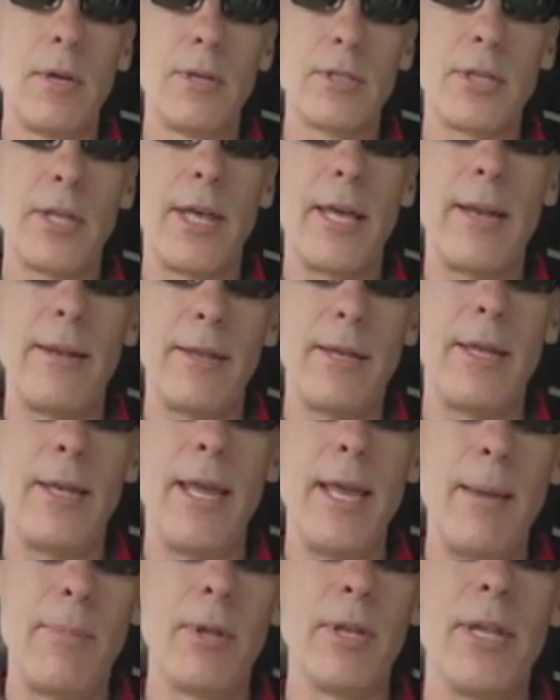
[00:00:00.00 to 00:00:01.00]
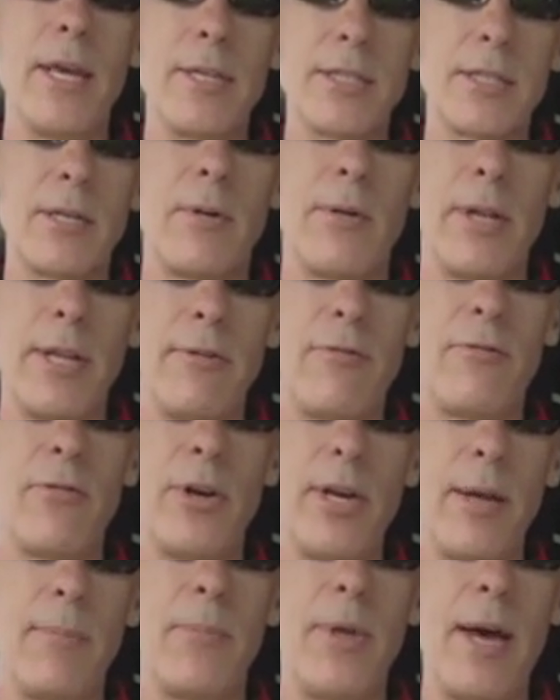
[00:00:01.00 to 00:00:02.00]
So that enabled us to really
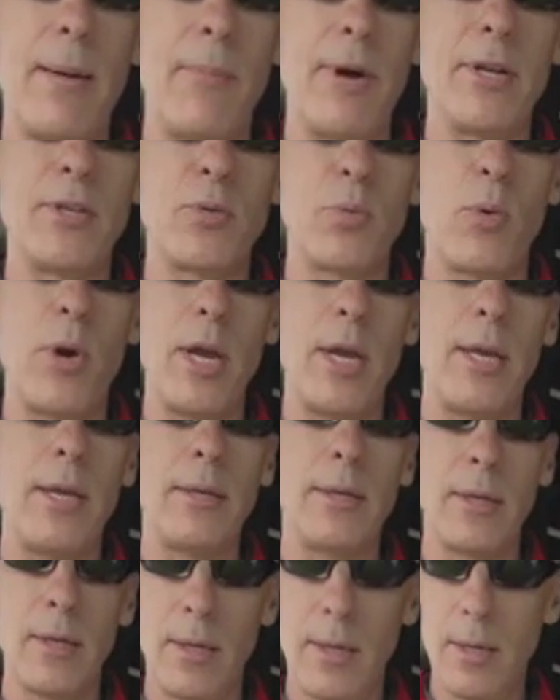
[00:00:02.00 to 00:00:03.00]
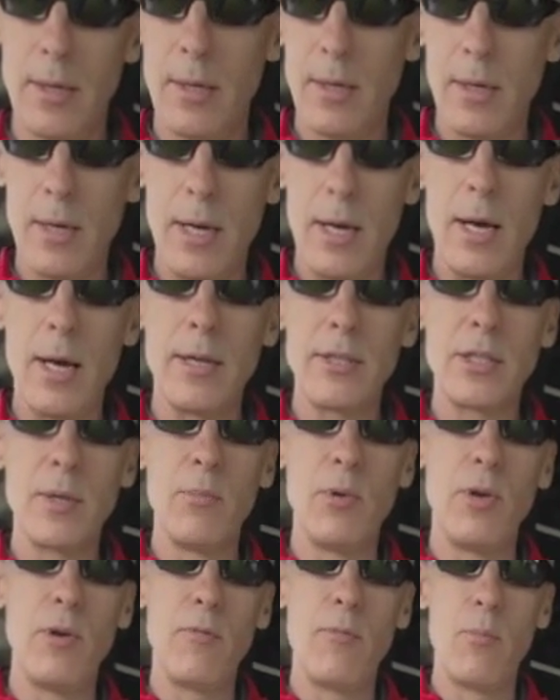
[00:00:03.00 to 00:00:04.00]
free up that much weight to
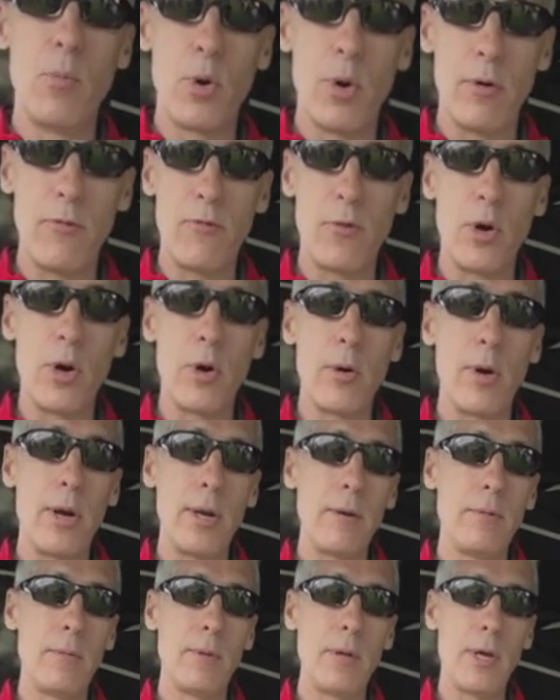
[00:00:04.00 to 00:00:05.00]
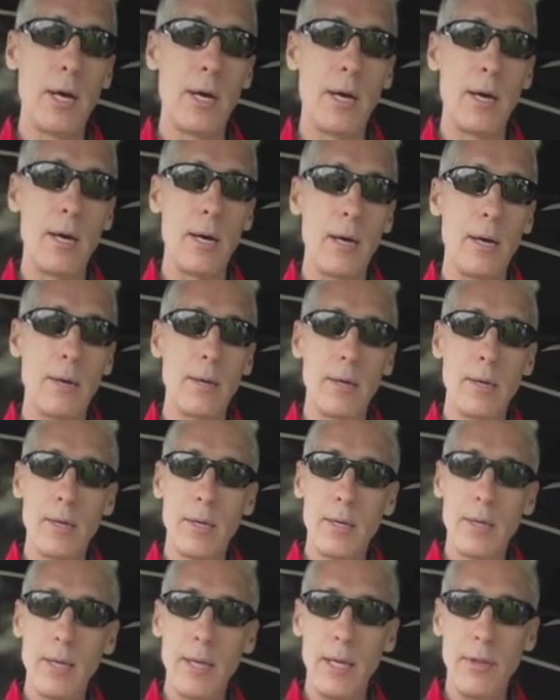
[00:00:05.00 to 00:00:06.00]
move more forward
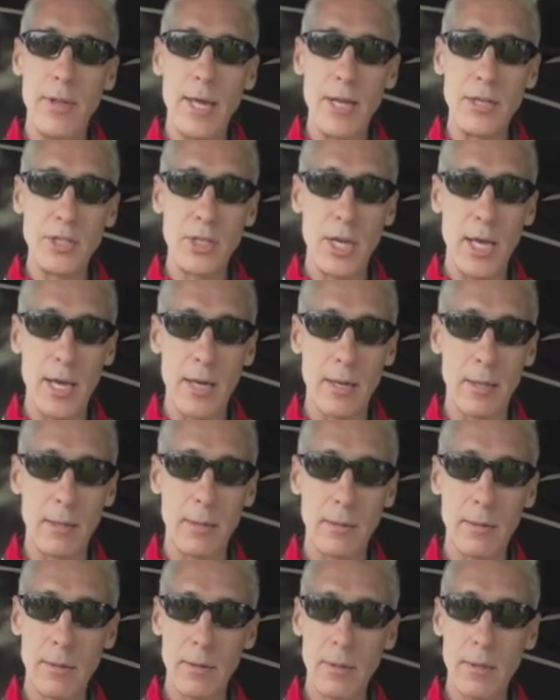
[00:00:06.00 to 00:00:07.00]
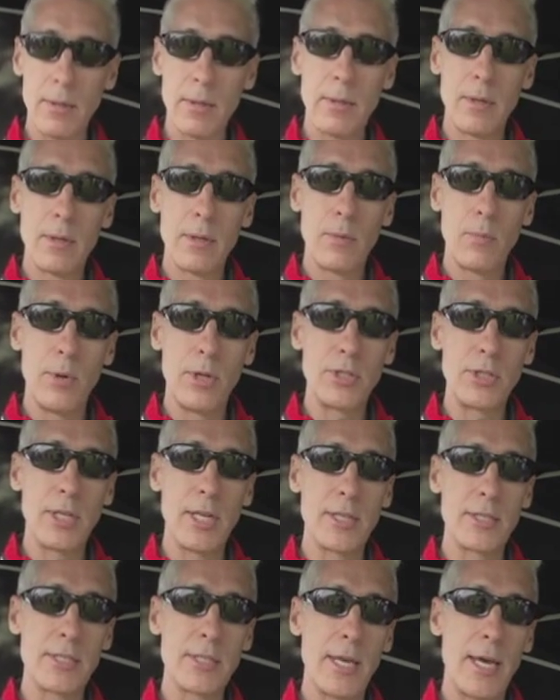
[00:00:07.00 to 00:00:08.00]
in that channel, which
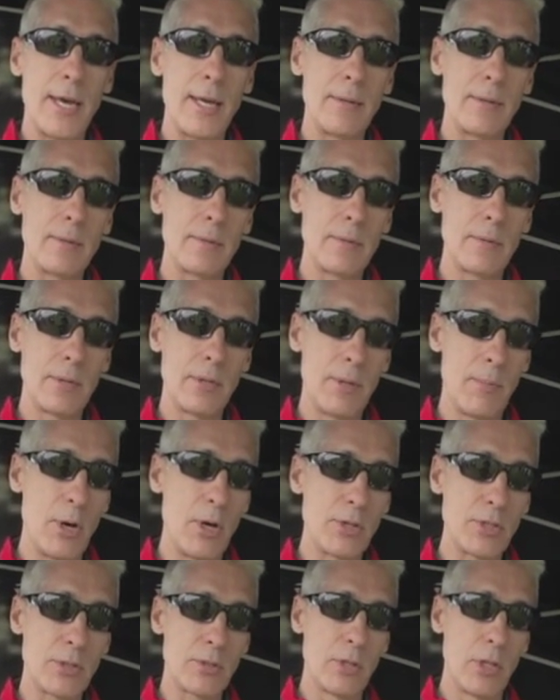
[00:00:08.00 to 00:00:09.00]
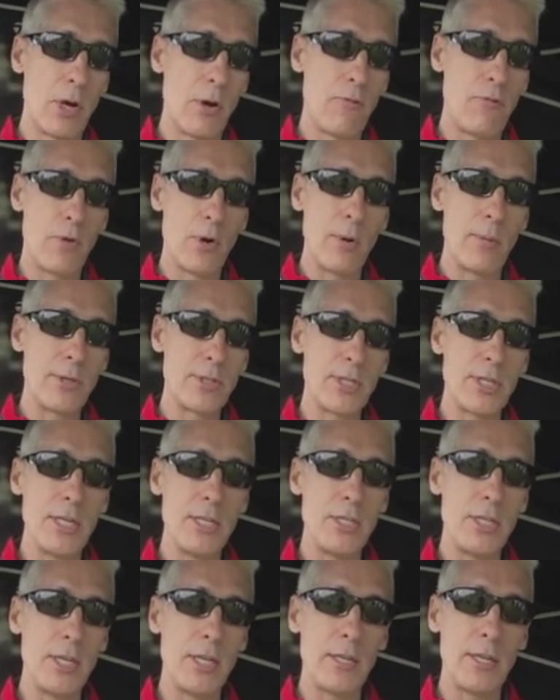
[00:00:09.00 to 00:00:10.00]
gets the most low forward
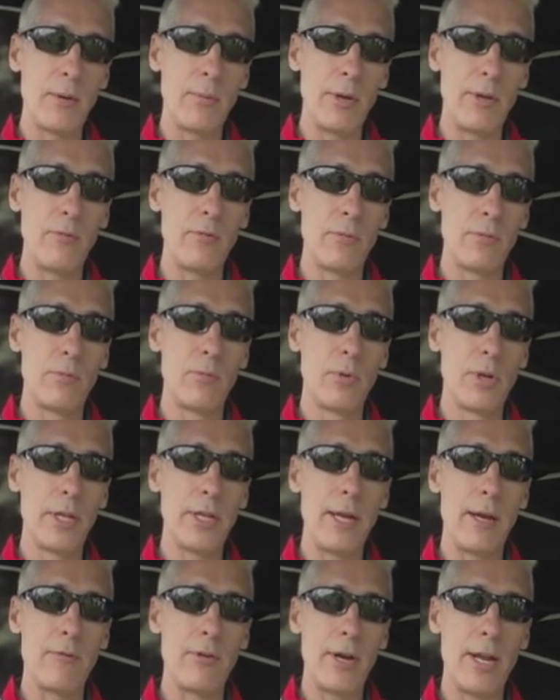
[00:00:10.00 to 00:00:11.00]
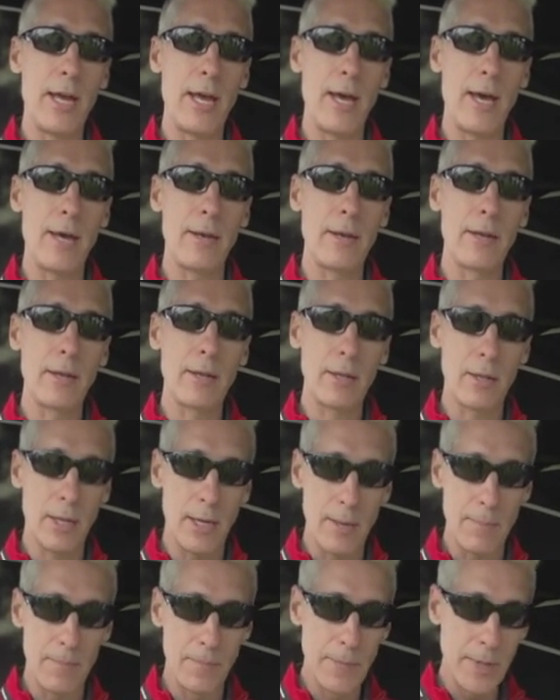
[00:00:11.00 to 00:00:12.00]
CG that we've really ever had in the
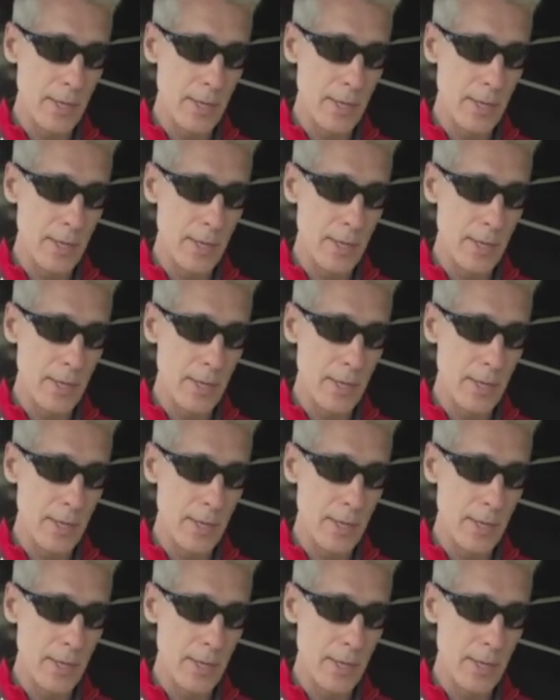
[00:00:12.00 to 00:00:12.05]
club.